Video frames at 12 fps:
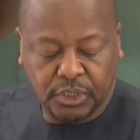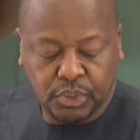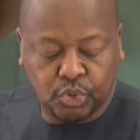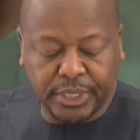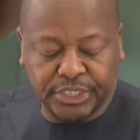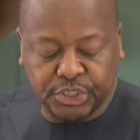
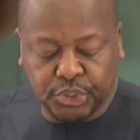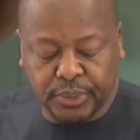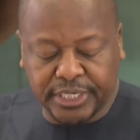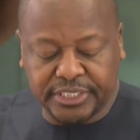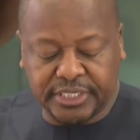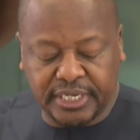to
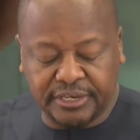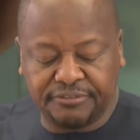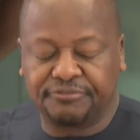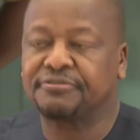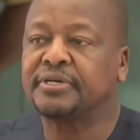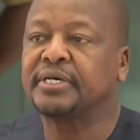ensure
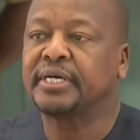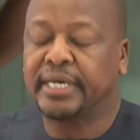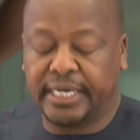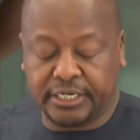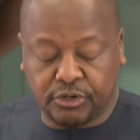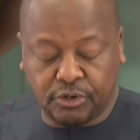safe
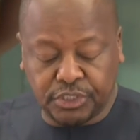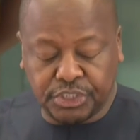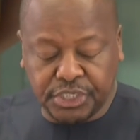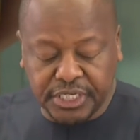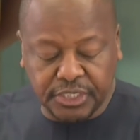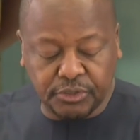and
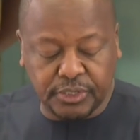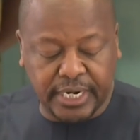continued